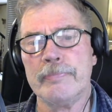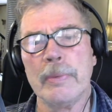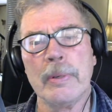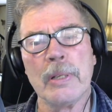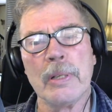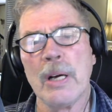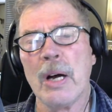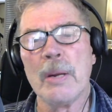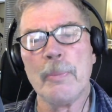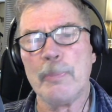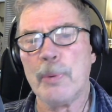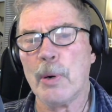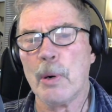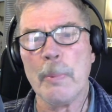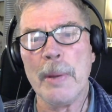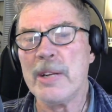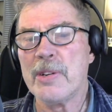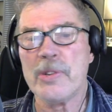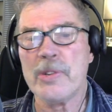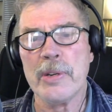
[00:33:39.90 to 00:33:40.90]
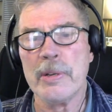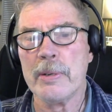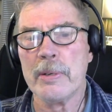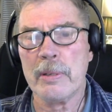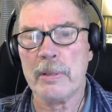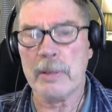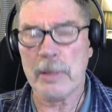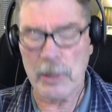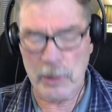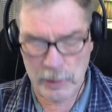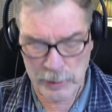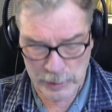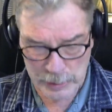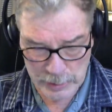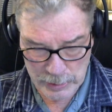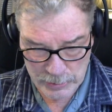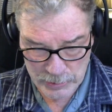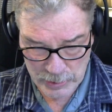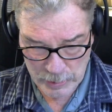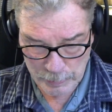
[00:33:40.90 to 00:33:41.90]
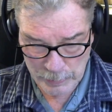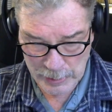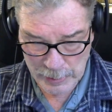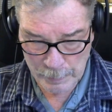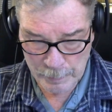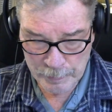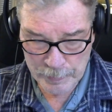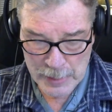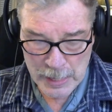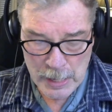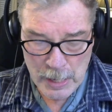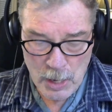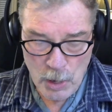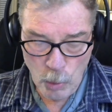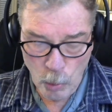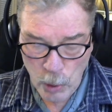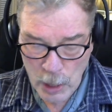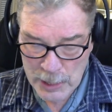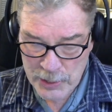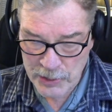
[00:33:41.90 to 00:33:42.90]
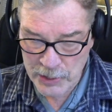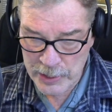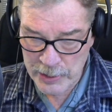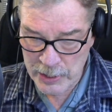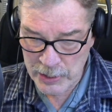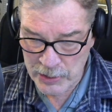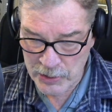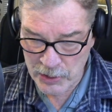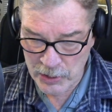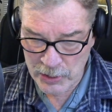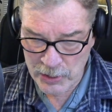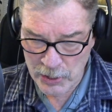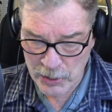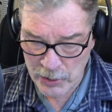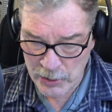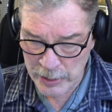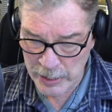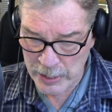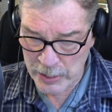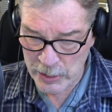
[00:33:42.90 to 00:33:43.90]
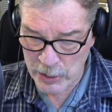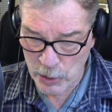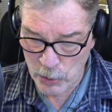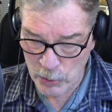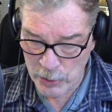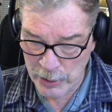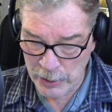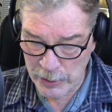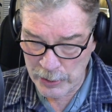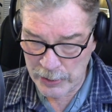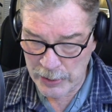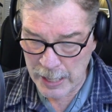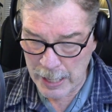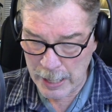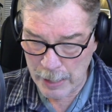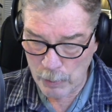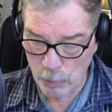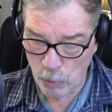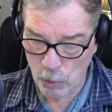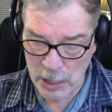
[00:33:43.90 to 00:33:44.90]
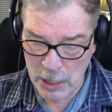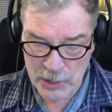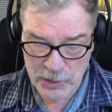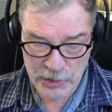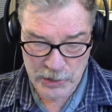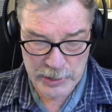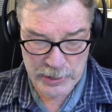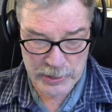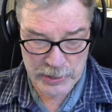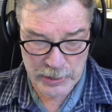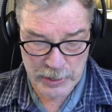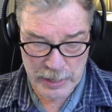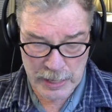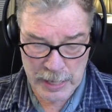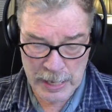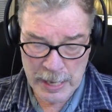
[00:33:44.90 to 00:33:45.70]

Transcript: on probation currently or something. Washington's attorney noted that Washington